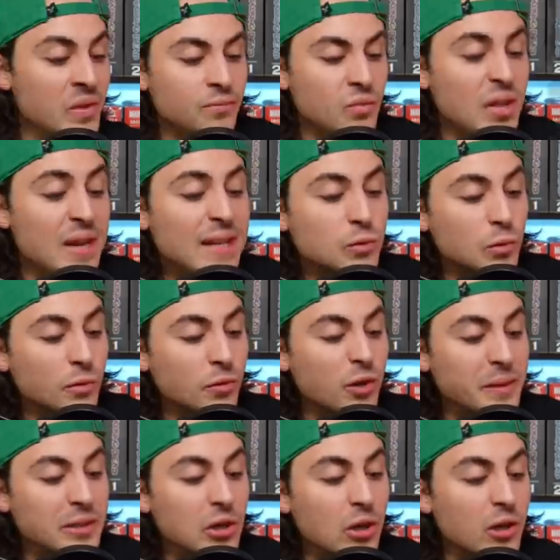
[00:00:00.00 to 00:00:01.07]
The next one I'm going to
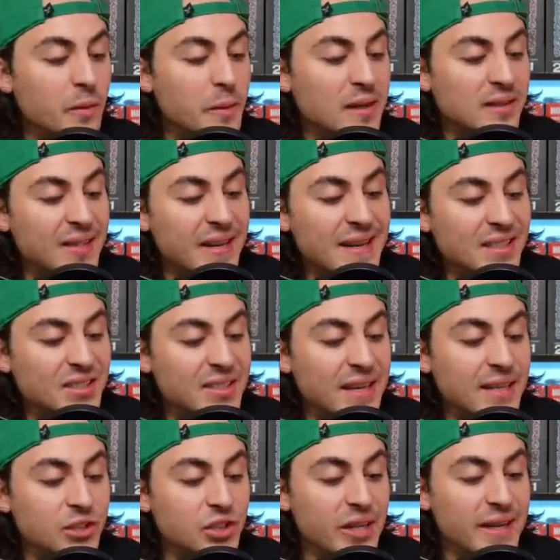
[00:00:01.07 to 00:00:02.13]
be talking about today is
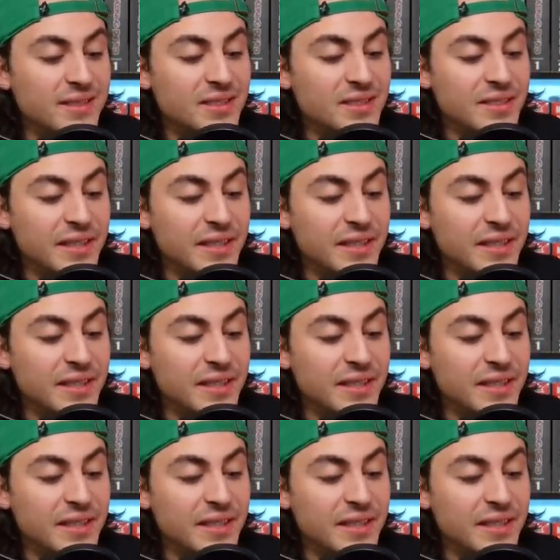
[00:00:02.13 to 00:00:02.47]
Second Chances,